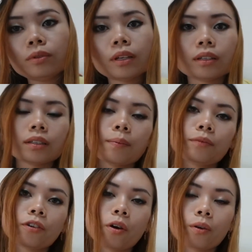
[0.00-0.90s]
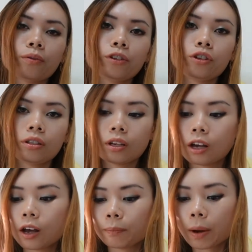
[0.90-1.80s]
and some of the oranges,
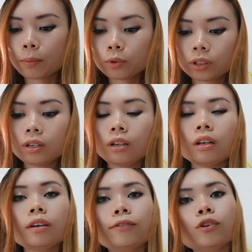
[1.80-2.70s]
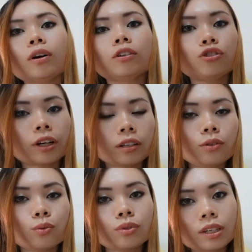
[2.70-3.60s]
but mostly if you are attracted
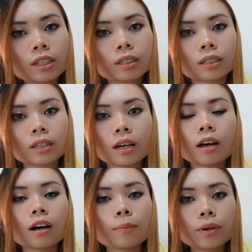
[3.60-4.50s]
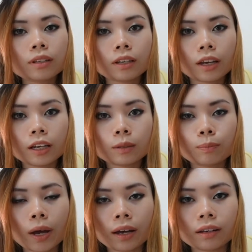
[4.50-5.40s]
to this Urban Decay's
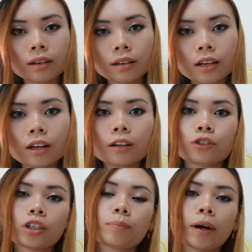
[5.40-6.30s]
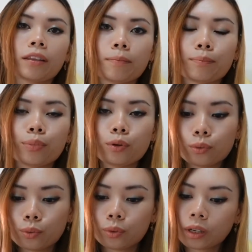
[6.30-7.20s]
palette just by the
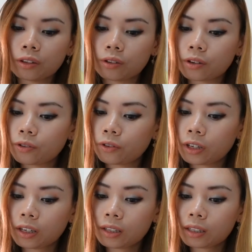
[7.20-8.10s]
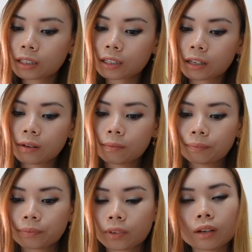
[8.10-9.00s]
blues and the greens,
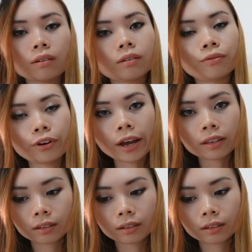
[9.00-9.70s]
red